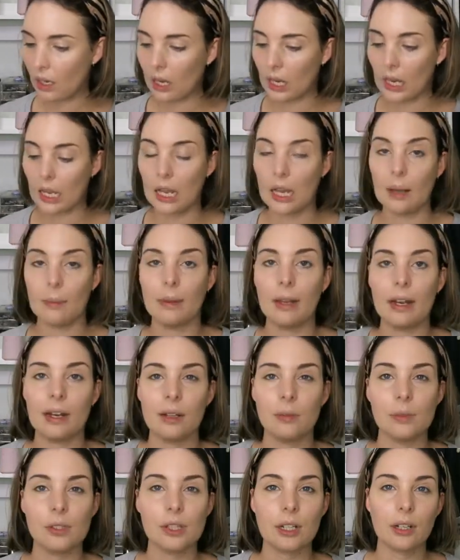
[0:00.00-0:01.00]
And
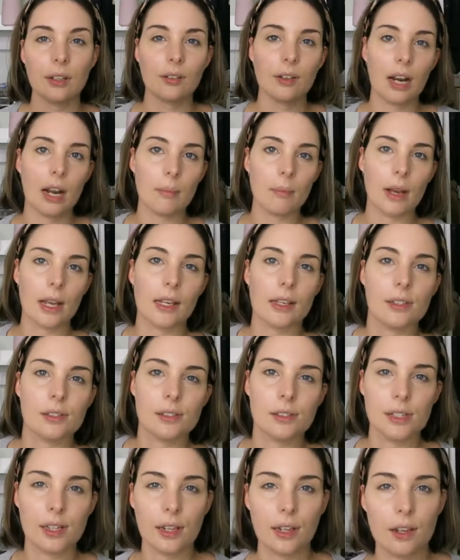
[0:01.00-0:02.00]
I'm just gonna grab my
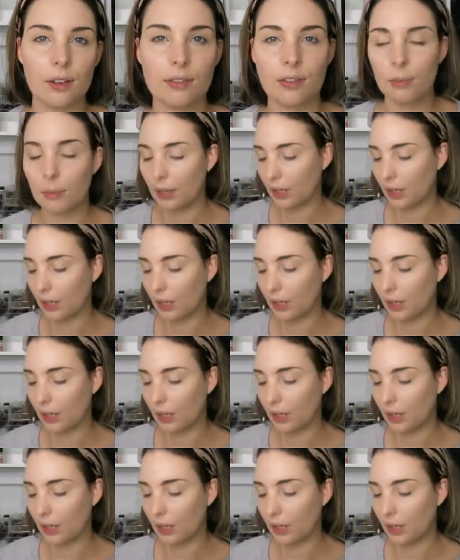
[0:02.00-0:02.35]
concealer from